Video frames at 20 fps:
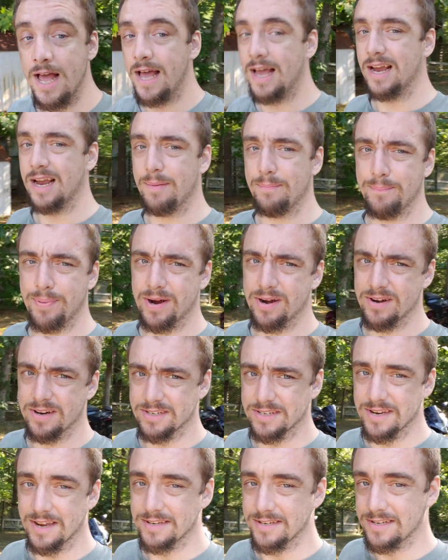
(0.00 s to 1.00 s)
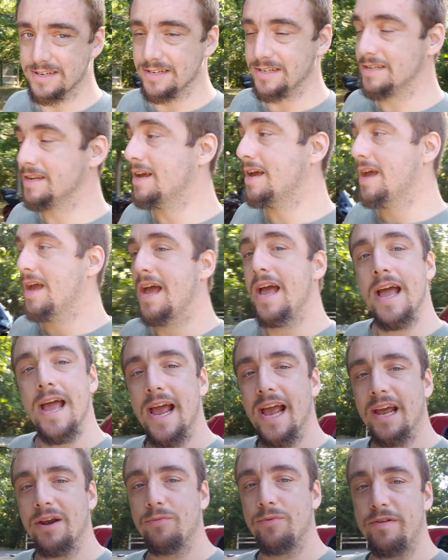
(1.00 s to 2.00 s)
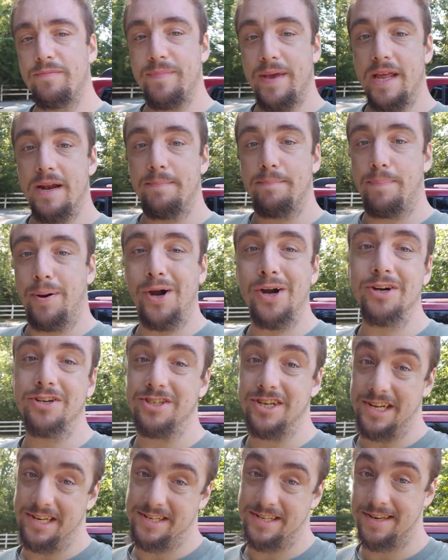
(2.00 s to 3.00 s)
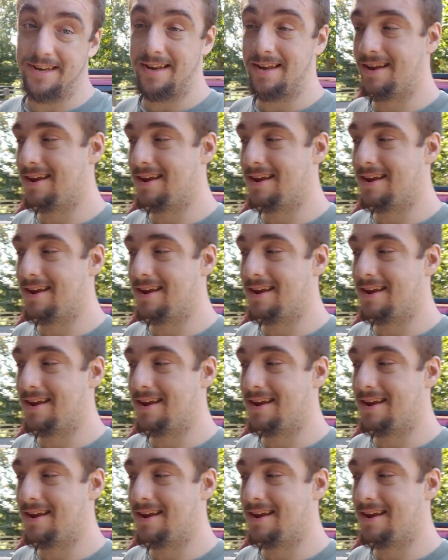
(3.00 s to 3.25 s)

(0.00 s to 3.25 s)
got bare necessities, and we made a purchase.